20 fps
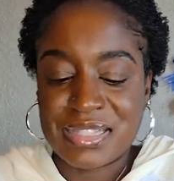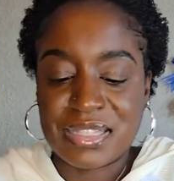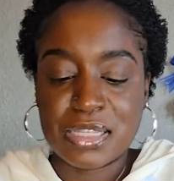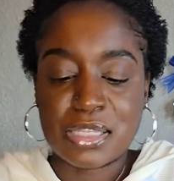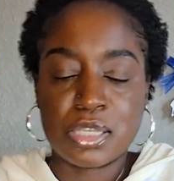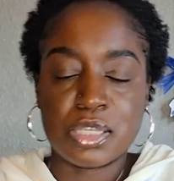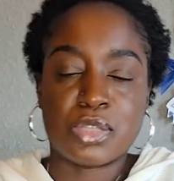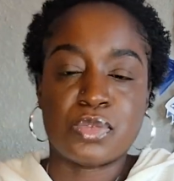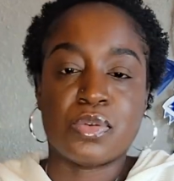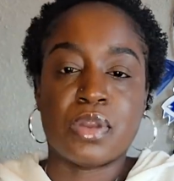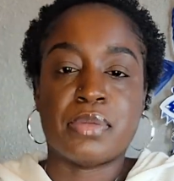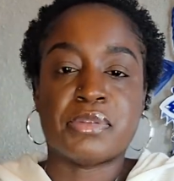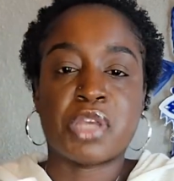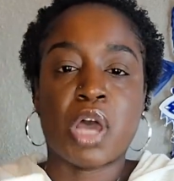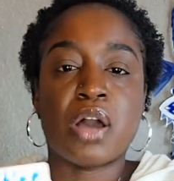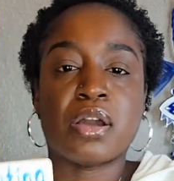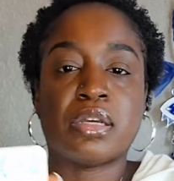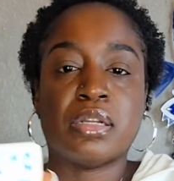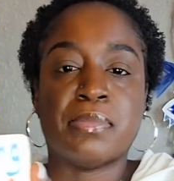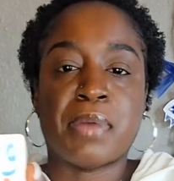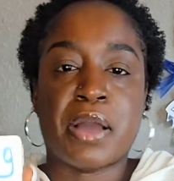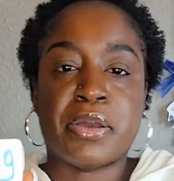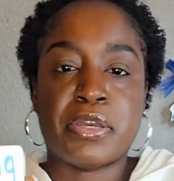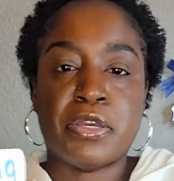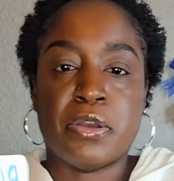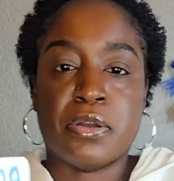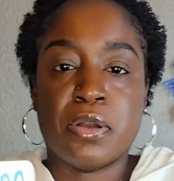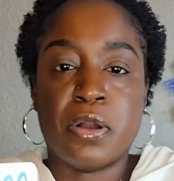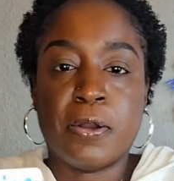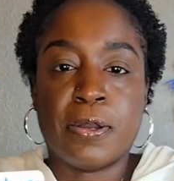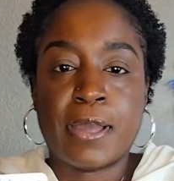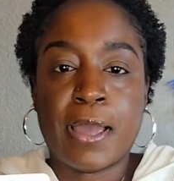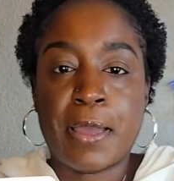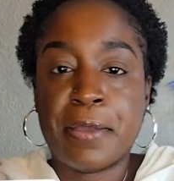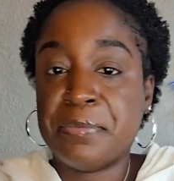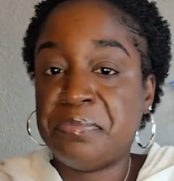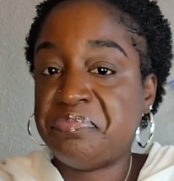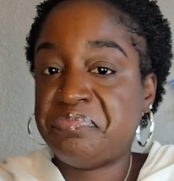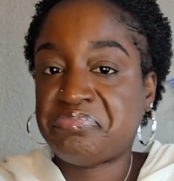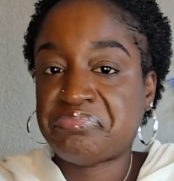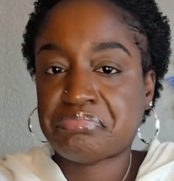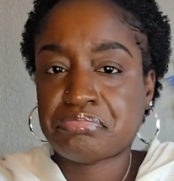This is what I'm talking about here, okay?